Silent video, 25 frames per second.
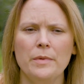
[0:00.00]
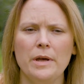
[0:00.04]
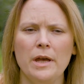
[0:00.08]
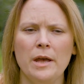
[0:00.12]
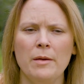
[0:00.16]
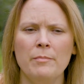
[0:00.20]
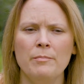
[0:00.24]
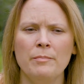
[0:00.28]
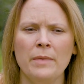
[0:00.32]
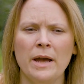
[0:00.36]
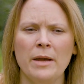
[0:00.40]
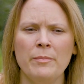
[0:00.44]

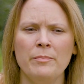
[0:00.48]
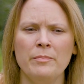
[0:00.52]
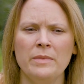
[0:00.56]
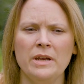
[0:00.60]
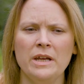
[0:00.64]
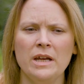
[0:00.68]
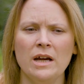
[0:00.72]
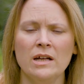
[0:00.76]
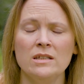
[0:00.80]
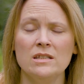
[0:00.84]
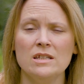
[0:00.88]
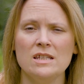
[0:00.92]
It made
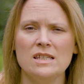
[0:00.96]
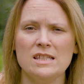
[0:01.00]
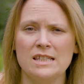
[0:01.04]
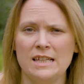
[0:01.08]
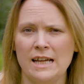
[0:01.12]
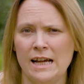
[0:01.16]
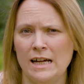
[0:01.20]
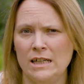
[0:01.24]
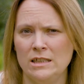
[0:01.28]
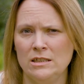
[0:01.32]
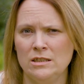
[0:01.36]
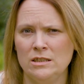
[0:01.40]
me
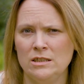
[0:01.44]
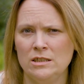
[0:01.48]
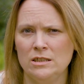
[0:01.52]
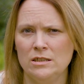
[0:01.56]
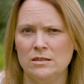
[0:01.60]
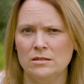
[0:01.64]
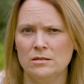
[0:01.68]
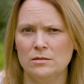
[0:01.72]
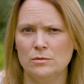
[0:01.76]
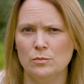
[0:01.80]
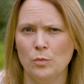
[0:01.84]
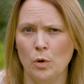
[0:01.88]
understand
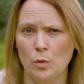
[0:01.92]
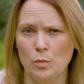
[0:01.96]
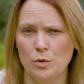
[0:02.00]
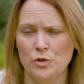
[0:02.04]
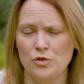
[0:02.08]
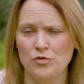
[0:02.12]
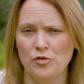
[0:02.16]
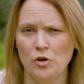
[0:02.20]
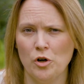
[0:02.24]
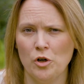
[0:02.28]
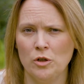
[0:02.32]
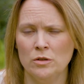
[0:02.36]
what
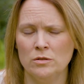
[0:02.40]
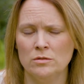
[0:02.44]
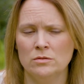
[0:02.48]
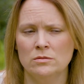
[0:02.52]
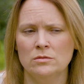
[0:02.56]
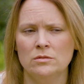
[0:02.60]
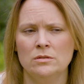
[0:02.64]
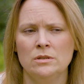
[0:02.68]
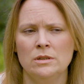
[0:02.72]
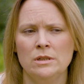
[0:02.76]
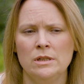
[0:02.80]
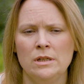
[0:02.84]
was wrong.
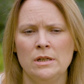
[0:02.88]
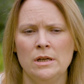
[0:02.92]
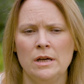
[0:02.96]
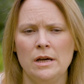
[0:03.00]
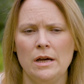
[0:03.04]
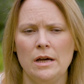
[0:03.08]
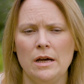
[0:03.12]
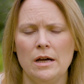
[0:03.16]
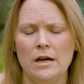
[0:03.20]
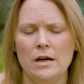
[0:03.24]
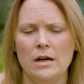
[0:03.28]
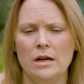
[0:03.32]

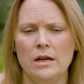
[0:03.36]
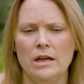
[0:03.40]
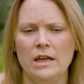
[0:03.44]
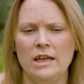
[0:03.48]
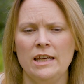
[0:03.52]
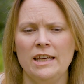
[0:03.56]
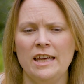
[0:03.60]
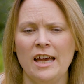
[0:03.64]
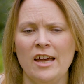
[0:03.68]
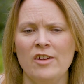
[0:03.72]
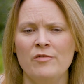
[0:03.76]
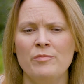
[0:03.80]

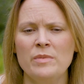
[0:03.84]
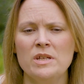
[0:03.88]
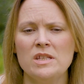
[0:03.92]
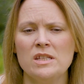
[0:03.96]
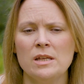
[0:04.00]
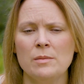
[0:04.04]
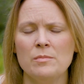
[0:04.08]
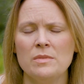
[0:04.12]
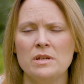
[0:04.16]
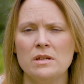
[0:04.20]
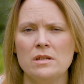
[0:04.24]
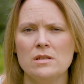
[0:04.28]
It gave me
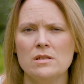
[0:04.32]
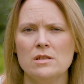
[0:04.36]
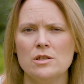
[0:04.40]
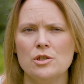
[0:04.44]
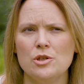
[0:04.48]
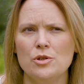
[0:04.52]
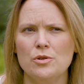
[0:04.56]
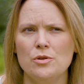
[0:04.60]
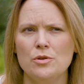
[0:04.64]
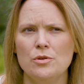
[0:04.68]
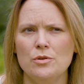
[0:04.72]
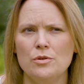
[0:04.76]
something
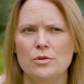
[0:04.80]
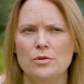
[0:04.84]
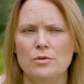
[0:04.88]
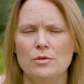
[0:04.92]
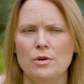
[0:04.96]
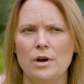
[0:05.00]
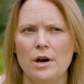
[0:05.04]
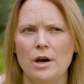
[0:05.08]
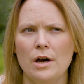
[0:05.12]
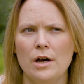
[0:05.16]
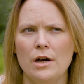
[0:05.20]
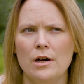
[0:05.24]

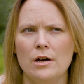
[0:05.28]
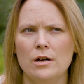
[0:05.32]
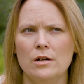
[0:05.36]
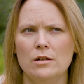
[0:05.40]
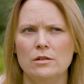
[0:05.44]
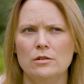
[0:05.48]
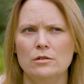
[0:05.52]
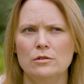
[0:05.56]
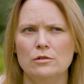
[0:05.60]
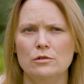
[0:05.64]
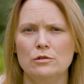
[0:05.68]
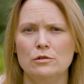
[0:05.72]
to
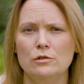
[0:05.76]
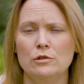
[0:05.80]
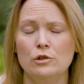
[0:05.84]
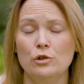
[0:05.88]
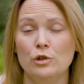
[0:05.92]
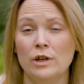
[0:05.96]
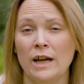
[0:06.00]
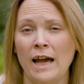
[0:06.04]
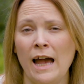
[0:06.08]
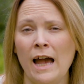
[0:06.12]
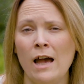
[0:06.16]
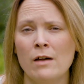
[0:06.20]

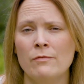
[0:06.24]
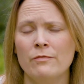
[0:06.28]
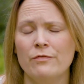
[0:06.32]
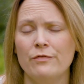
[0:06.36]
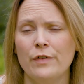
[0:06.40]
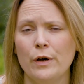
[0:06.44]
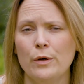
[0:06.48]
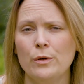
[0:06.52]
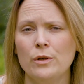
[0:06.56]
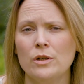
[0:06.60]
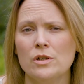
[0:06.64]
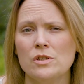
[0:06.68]
look at and
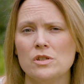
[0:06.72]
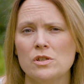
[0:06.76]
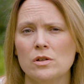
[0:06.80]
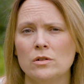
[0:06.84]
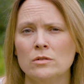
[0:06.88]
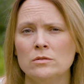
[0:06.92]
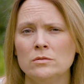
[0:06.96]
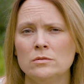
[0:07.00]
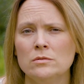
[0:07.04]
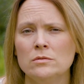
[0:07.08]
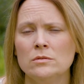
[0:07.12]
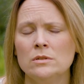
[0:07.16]
focus
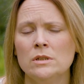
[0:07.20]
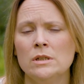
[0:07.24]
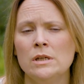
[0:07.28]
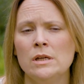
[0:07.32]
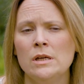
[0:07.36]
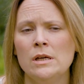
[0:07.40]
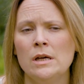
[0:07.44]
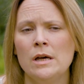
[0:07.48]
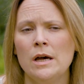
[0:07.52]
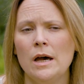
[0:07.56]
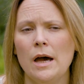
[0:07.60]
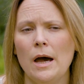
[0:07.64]
on,
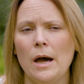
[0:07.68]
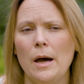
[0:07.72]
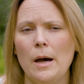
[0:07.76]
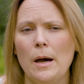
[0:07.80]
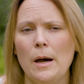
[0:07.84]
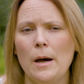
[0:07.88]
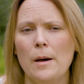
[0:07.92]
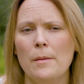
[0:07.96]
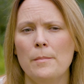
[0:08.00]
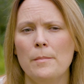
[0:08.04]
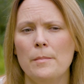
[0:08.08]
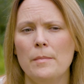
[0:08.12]

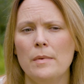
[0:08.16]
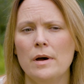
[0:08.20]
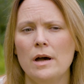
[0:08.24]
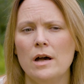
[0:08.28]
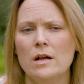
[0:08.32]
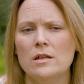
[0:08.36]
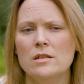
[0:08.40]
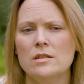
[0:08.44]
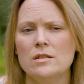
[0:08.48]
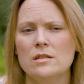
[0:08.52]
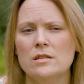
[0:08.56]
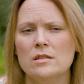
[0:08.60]

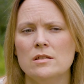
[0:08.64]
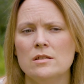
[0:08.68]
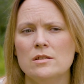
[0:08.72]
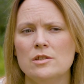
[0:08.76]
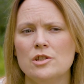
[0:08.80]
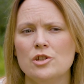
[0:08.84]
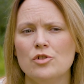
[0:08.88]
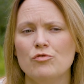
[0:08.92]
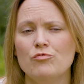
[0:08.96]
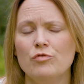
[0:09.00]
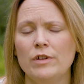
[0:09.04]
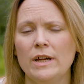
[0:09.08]

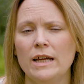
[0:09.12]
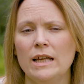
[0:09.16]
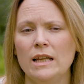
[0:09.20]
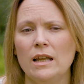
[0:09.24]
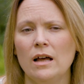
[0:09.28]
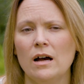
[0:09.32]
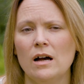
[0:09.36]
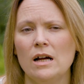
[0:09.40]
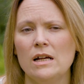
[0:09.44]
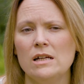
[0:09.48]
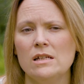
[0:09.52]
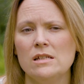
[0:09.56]
and to
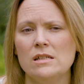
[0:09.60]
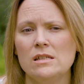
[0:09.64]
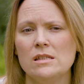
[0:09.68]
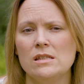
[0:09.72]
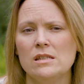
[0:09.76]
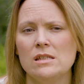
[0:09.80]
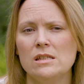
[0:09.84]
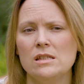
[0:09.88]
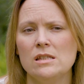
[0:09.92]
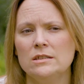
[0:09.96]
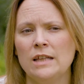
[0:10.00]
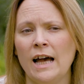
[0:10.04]

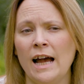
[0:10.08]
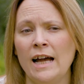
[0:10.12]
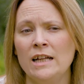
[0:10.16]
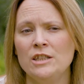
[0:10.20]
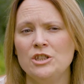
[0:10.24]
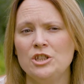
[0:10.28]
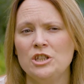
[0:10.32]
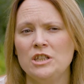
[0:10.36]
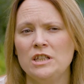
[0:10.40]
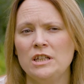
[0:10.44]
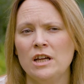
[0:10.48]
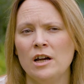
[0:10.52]
realise that
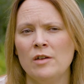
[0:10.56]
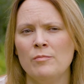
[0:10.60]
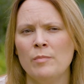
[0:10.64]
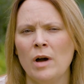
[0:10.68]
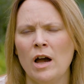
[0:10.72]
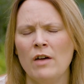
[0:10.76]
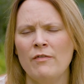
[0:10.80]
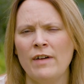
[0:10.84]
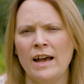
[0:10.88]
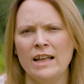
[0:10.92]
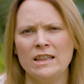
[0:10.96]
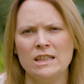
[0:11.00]
actually I
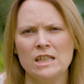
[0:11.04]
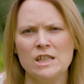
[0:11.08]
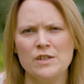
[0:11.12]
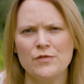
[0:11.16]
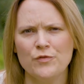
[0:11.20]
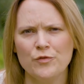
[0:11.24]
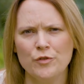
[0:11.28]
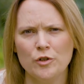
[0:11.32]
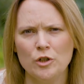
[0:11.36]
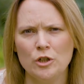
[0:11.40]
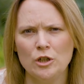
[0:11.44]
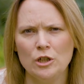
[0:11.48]
might have had this
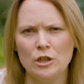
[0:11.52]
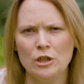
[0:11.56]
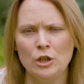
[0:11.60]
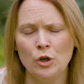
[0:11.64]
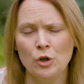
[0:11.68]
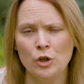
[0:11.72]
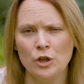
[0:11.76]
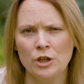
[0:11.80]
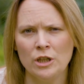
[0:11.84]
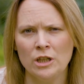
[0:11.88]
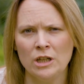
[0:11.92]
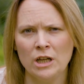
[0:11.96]
for
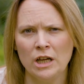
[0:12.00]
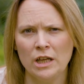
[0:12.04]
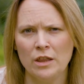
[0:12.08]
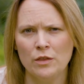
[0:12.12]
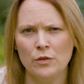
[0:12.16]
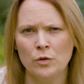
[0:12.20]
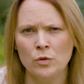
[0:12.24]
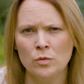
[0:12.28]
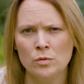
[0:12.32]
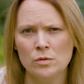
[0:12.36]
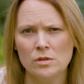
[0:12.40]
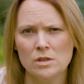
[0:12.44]
longer than I
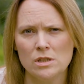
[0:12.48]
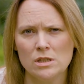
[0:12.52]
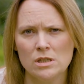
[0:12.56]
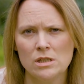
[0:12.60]
thought.